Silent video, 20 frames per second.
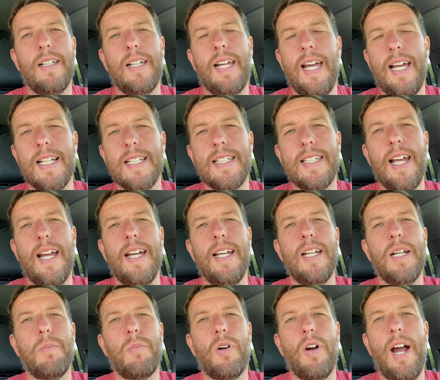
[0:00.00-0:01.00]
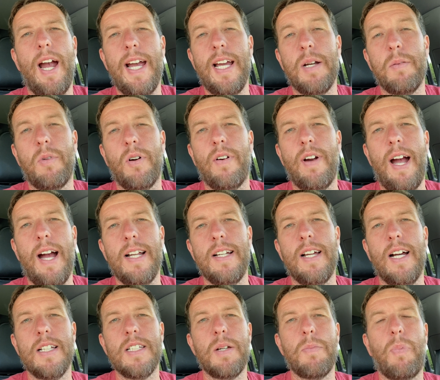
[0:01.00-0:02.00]
can't stand them or hate them or had
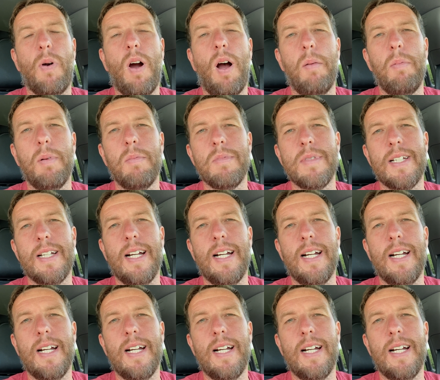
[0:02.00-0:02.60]
tons of problems.